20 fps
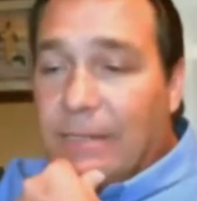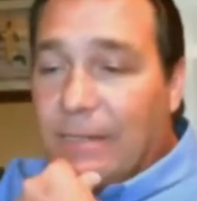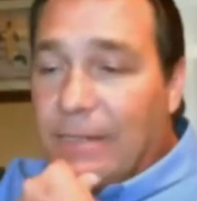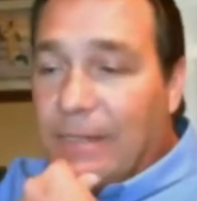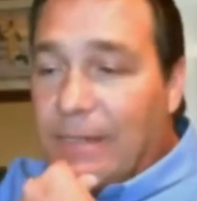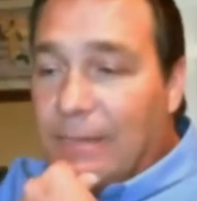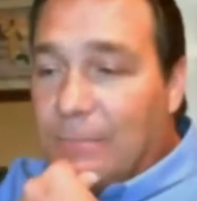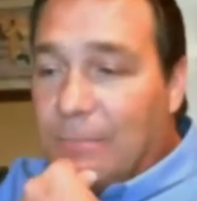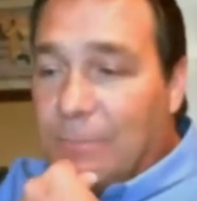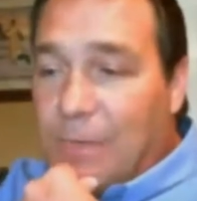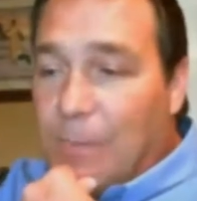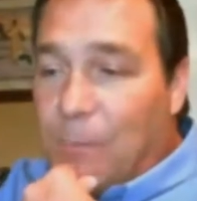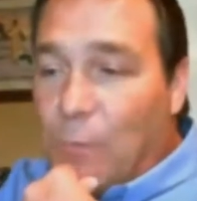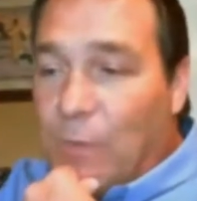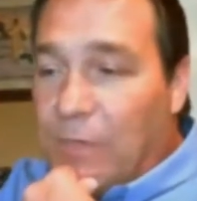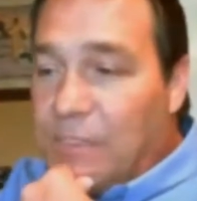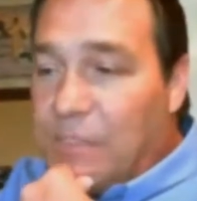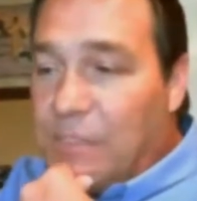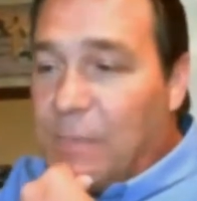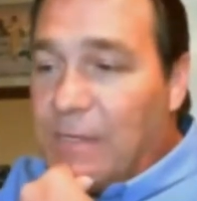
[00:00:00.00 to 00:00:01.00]
I'm
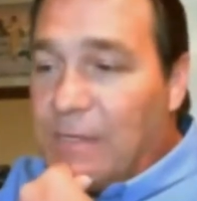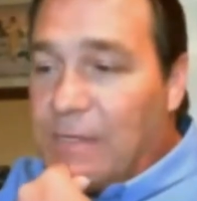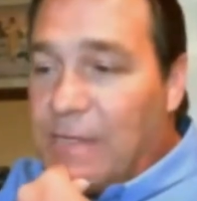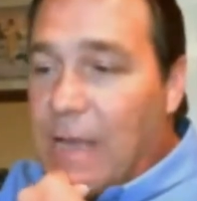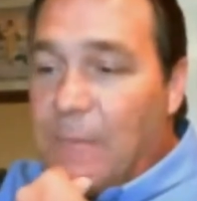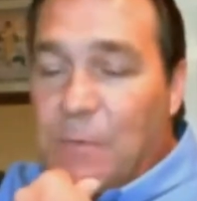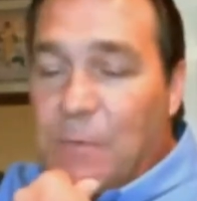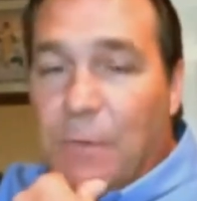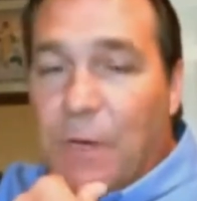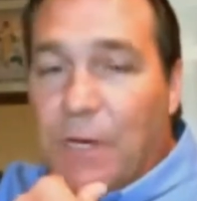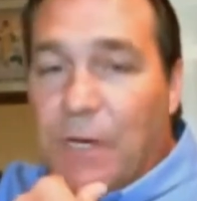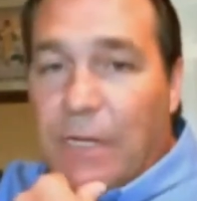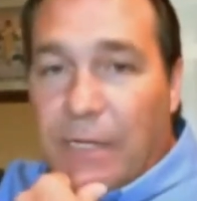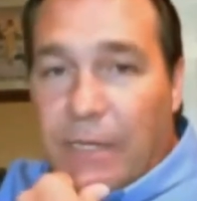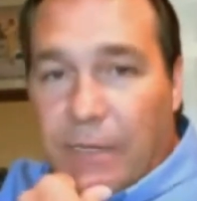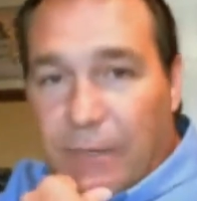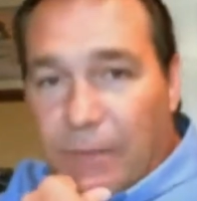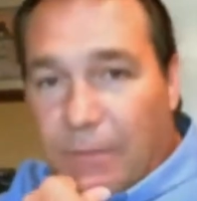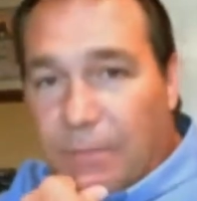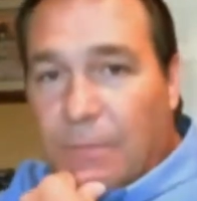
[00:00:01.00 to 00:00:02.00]
wasting my time and money
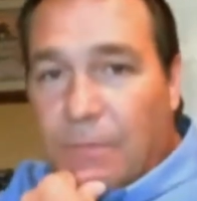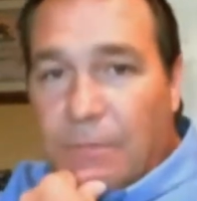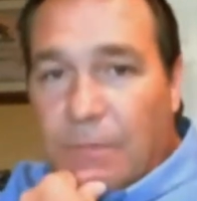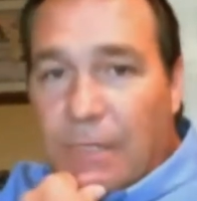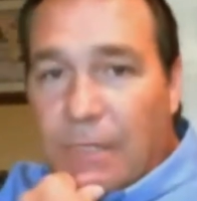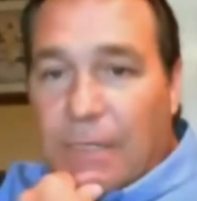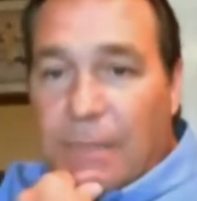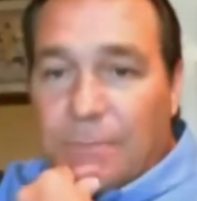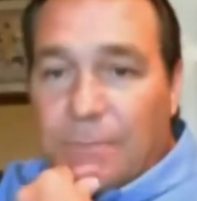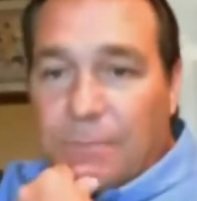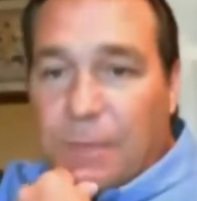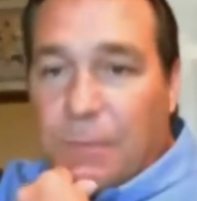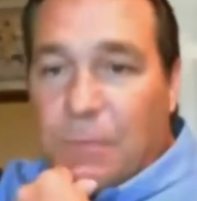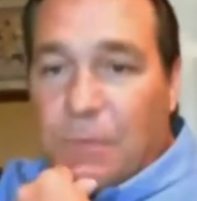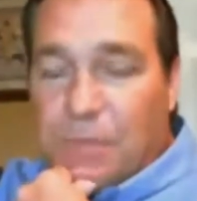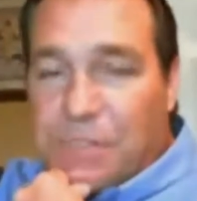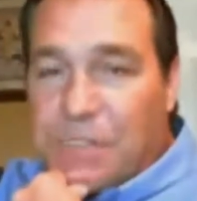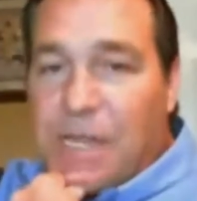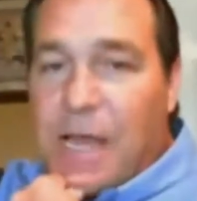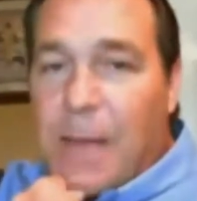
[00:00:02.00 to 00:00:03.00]
here, I'm going
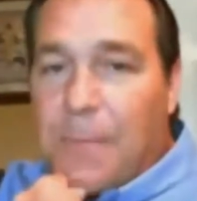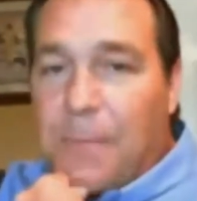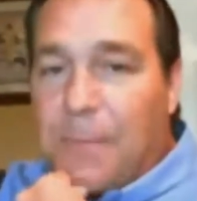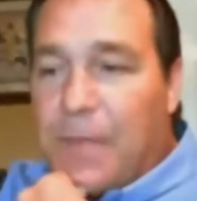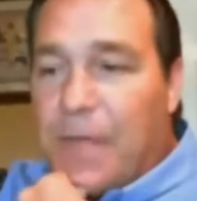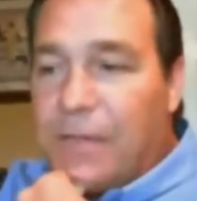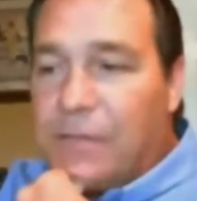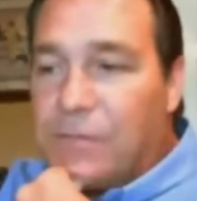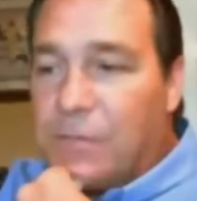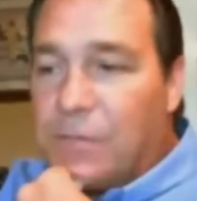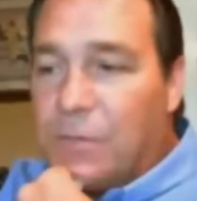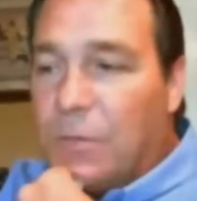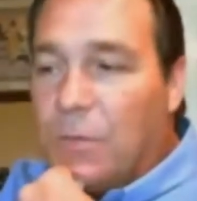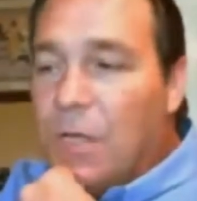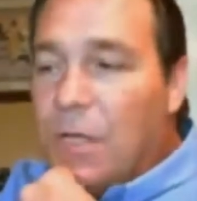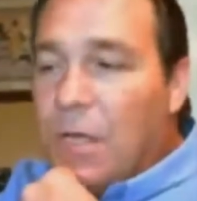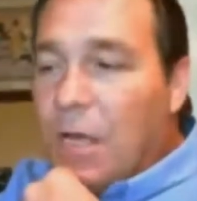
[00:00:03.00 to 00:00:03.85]
to stop that. So